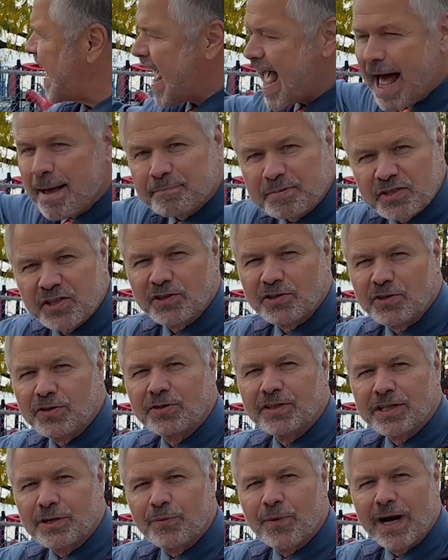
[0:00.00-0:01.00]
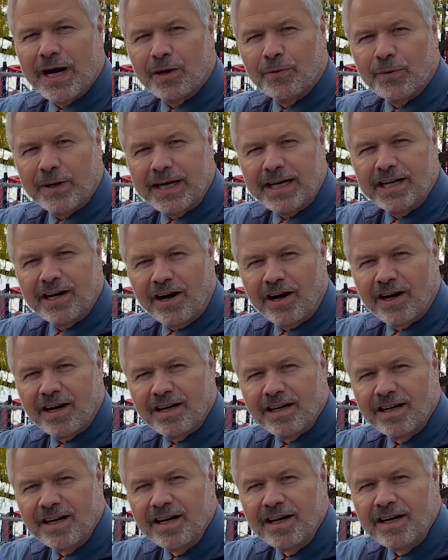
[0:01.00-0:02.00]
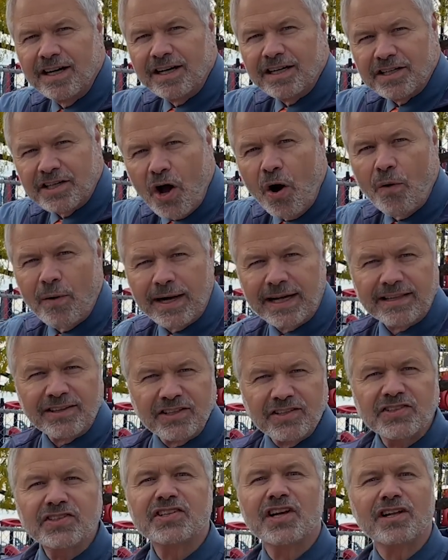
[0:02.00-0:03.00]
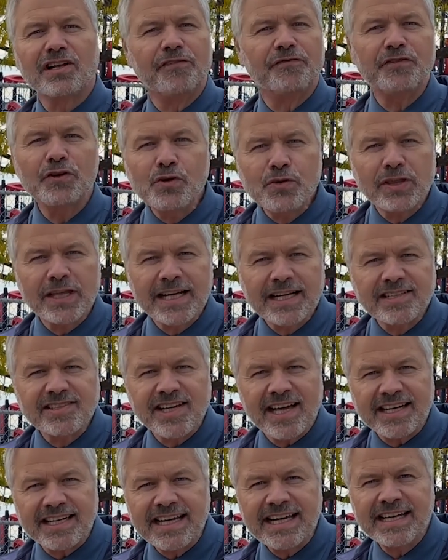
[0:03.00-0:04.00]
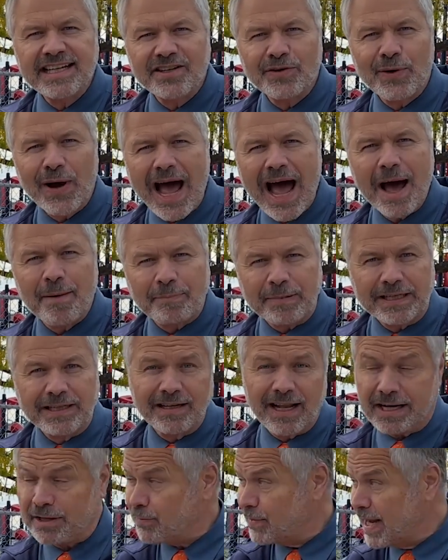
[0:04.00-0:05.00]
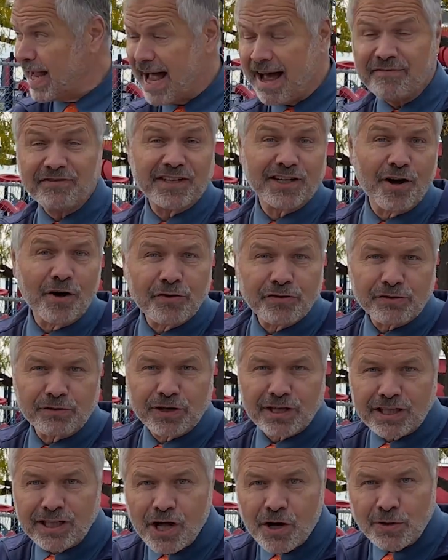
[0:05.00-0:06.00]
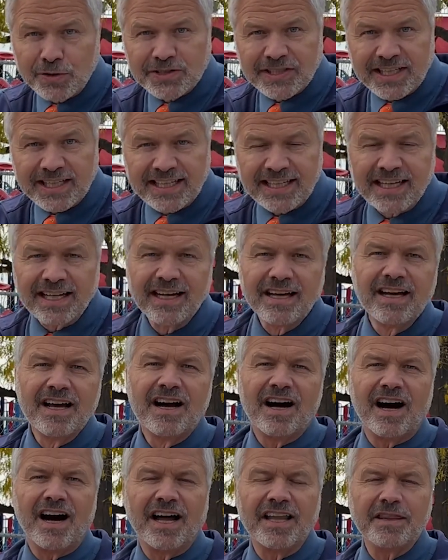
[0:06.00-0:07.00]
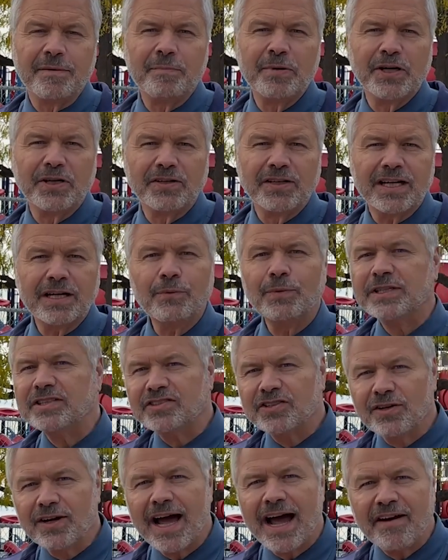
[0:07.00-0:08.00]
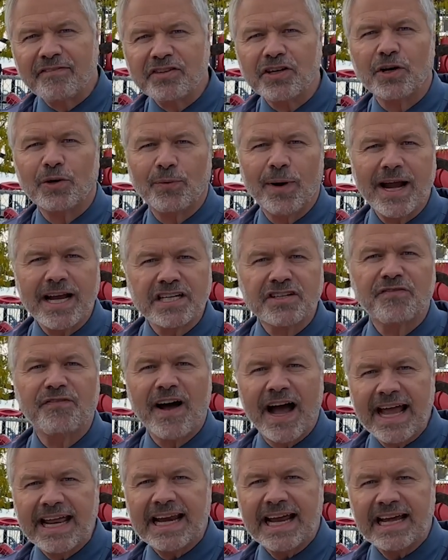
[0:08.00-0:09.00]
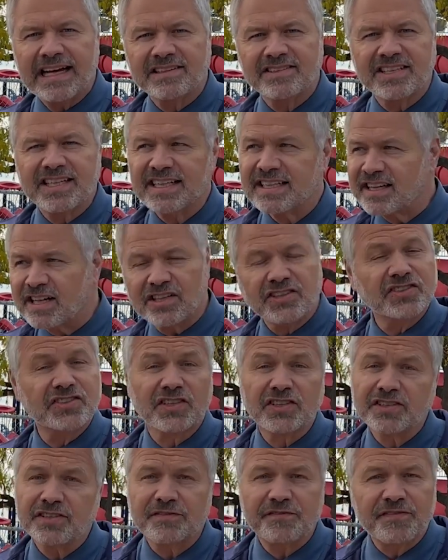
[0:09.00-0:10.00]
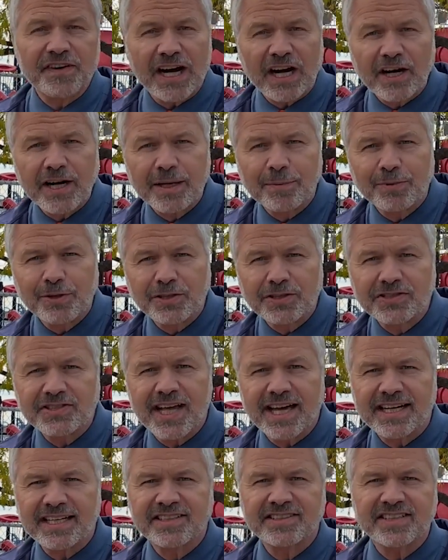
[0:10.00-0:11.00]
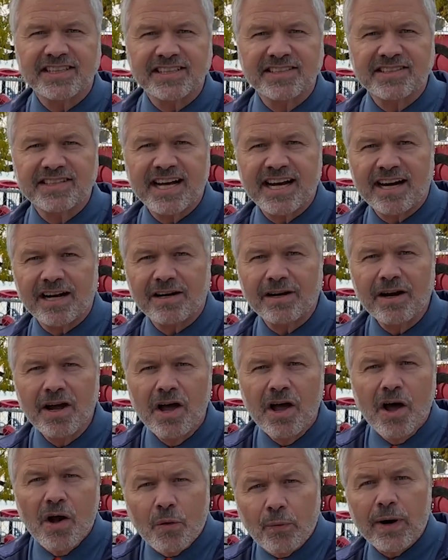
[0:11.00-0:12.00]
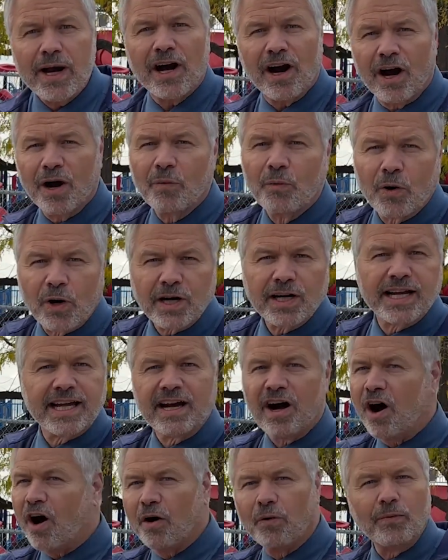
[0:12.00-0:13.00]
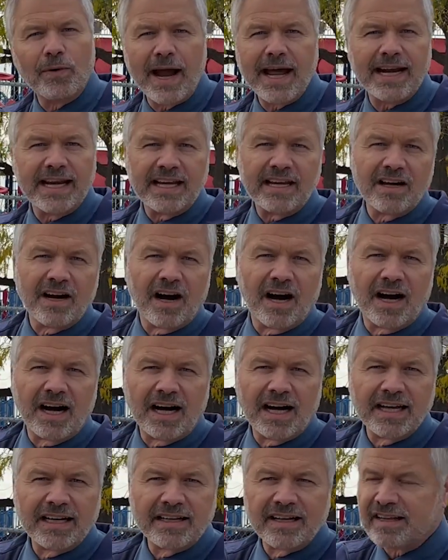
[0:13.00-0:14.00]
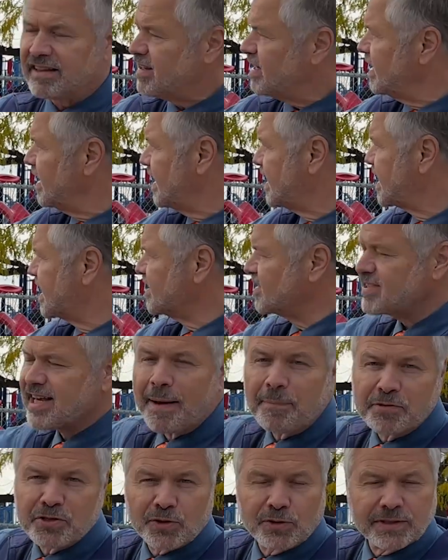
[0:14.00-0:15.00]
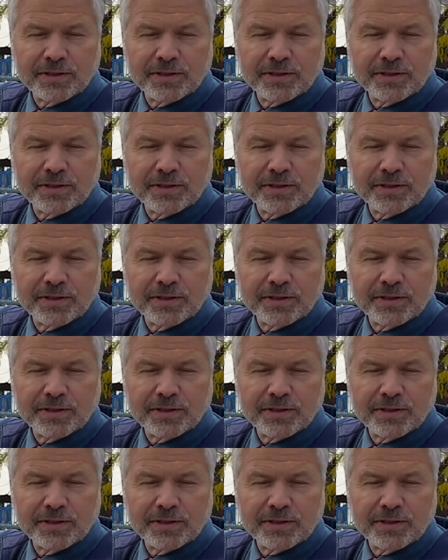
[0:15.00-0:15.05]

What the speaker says: absolutely where we are going. There's still a few things that need to happen, like we have to go through closing on the building. We still have to arrange financing. There's still some variables that exist there. We are working already on the conceptual